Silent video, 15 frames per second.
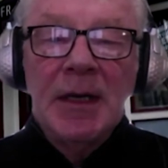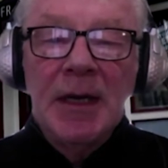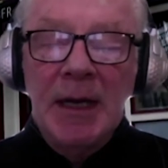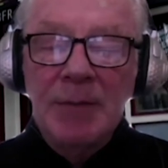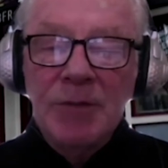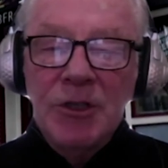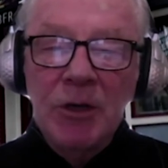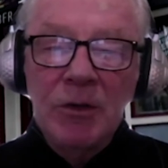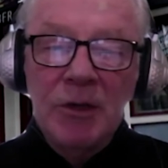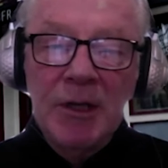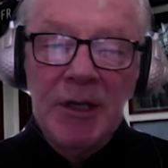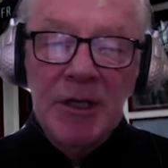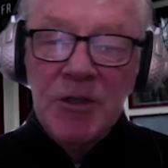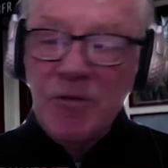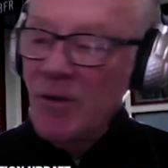I'm Joe
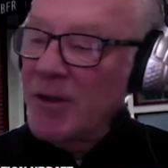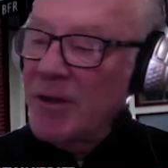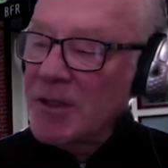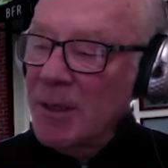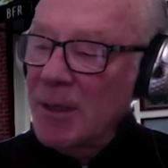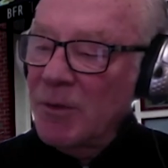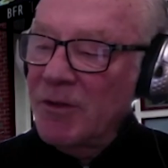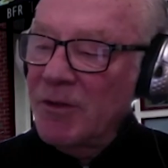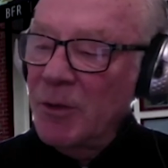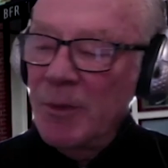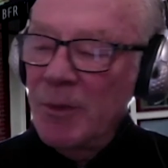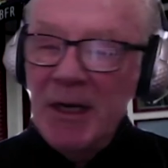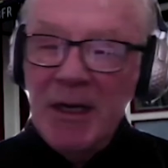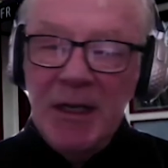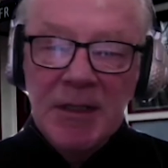Lynch for the Somerville
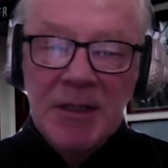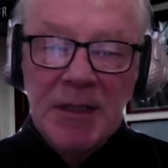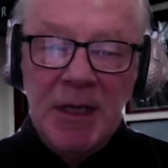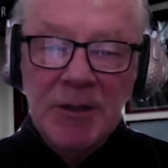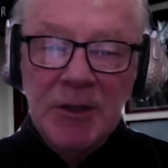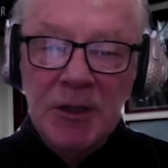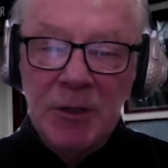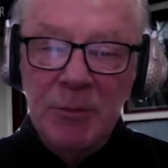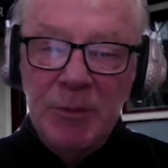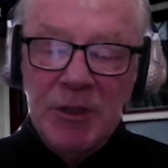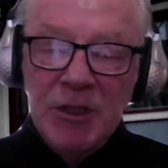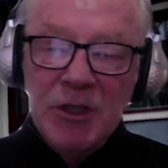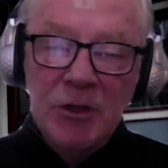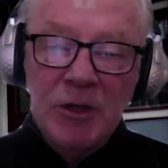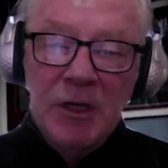Media Center. Be
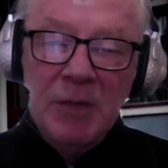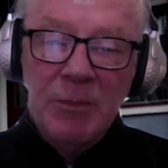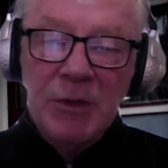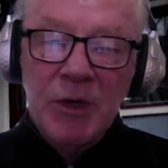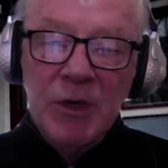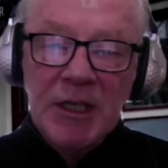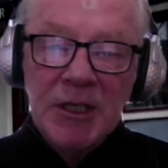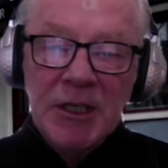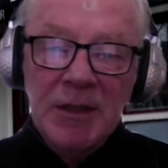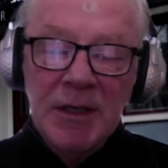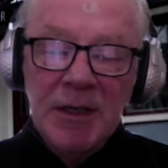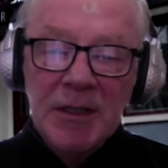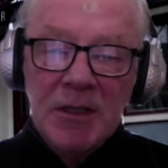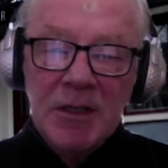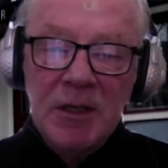sure to be watching
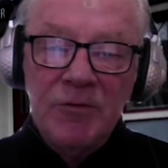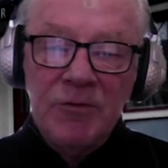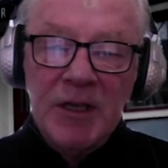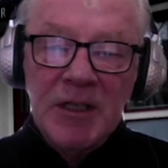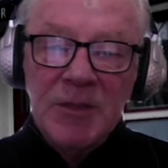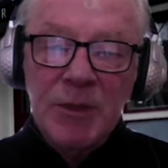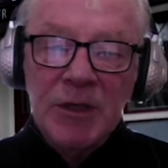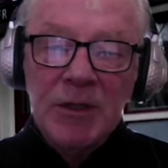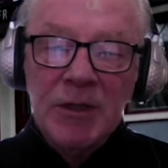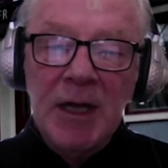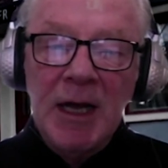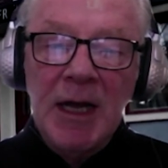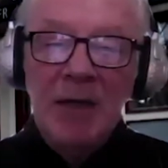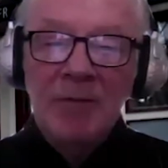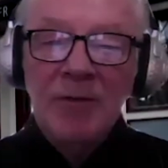this on Facebook
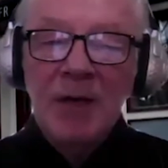Live,